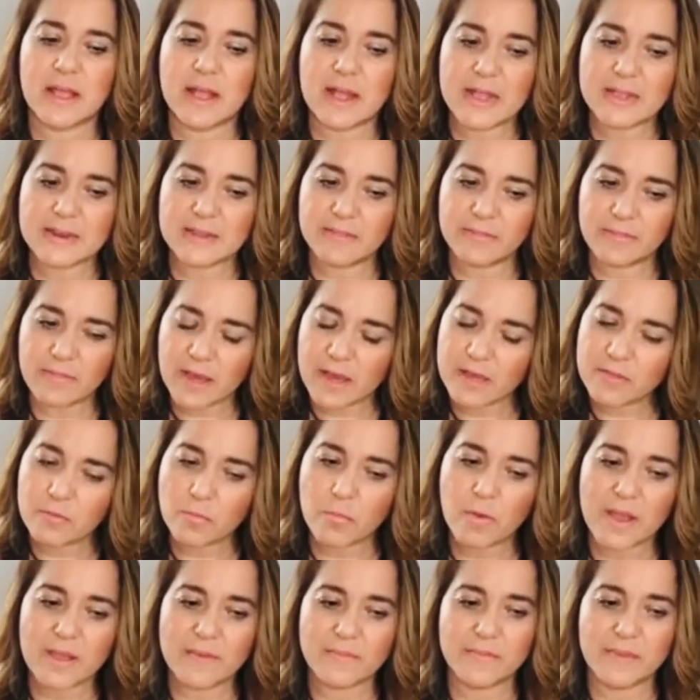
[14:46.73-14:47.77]
and in that
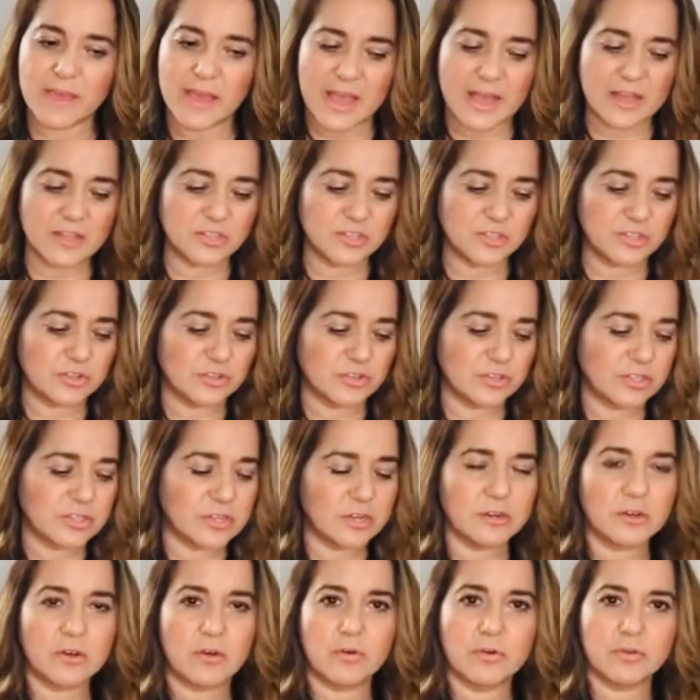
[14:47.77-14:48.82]
way the answers
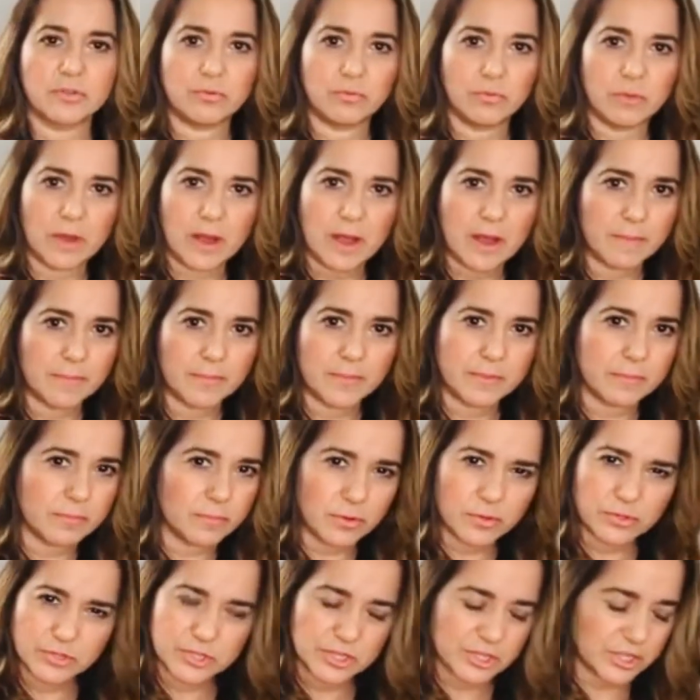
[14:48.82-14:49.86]
are going to come the
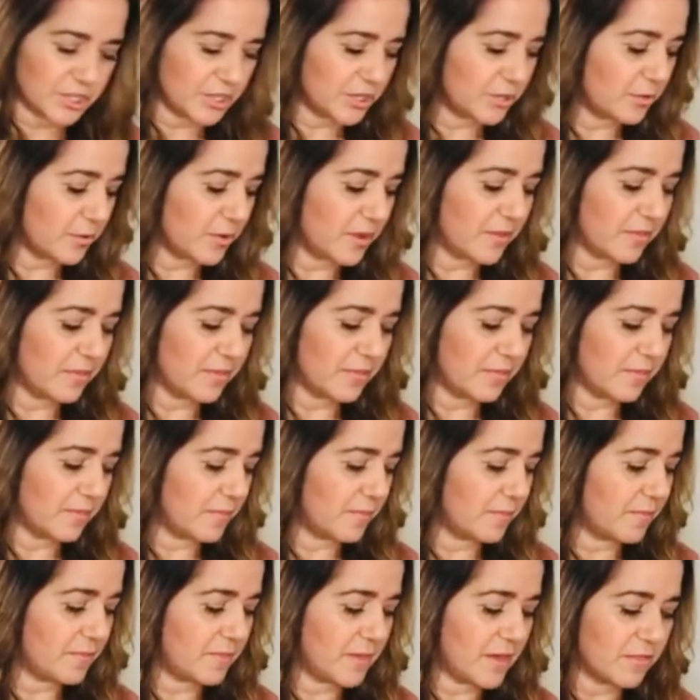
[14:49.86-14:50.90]
most accurate
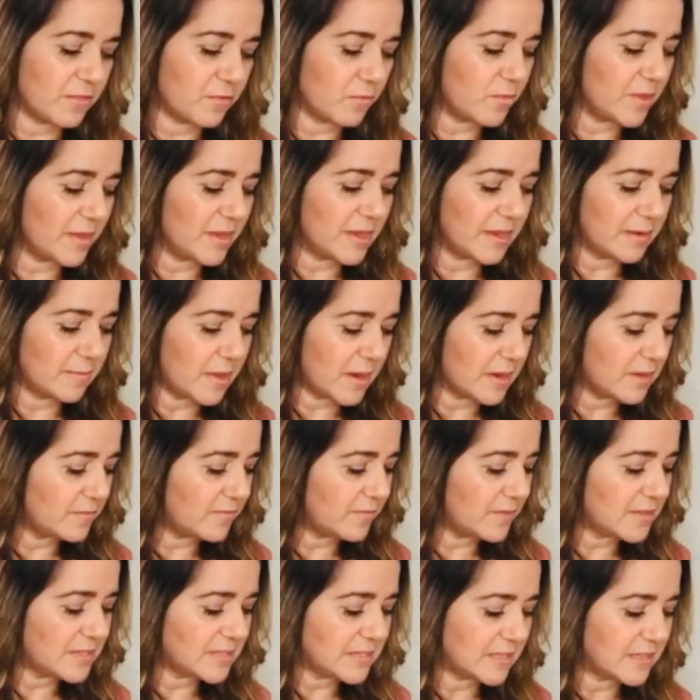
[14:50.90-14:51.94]
that we can
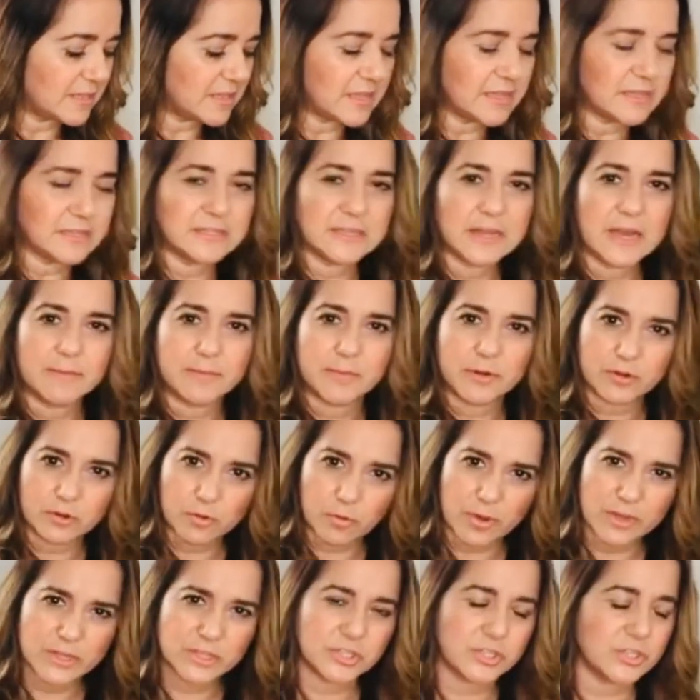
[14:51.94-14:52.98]
manifest and then tap your
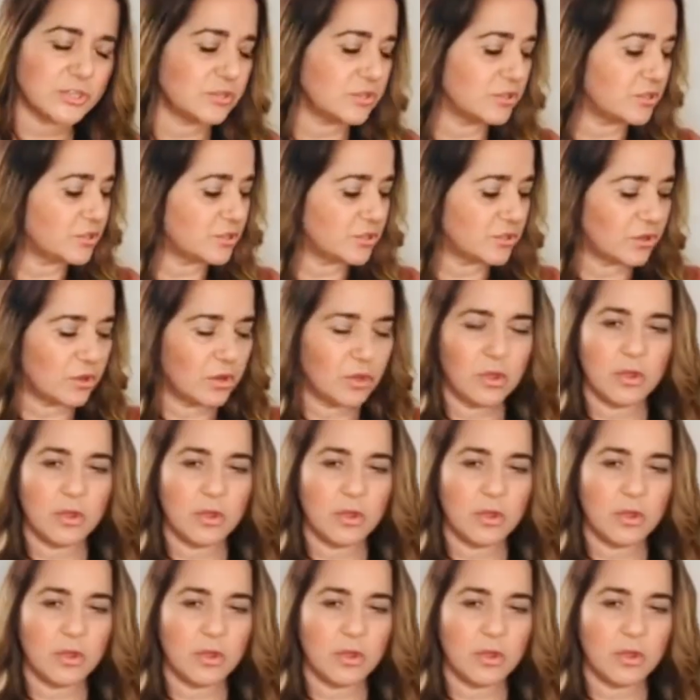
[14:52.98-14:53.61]
questions